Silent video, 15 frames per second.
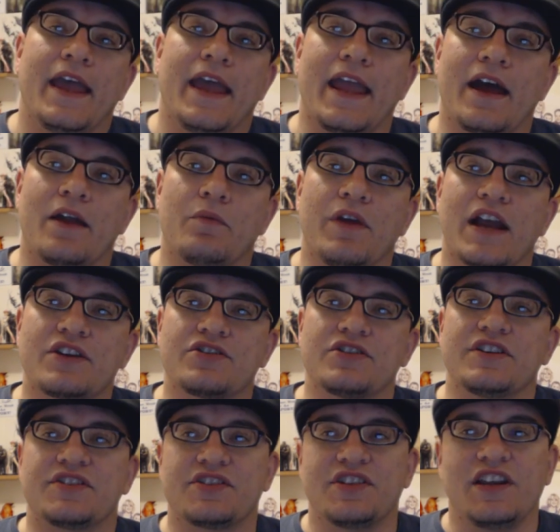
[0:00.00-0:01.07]
And we
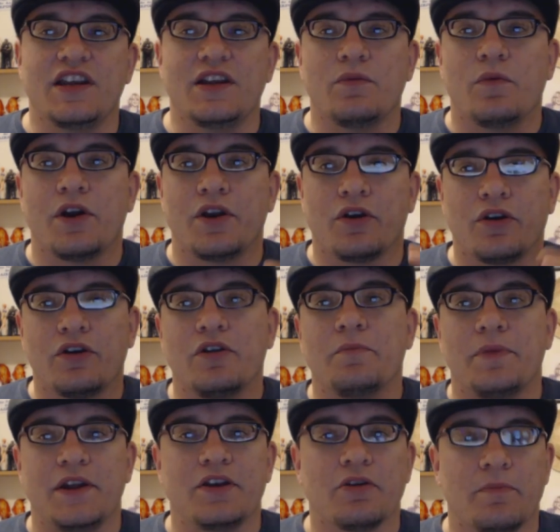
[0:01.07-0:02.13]
actually see when her and
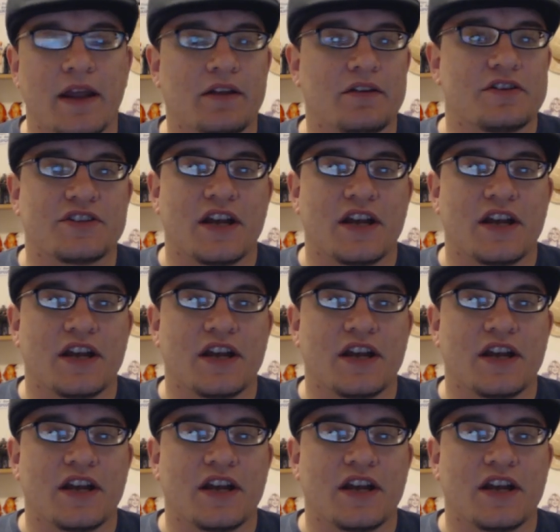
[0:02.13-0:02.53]
Petyr Baelish,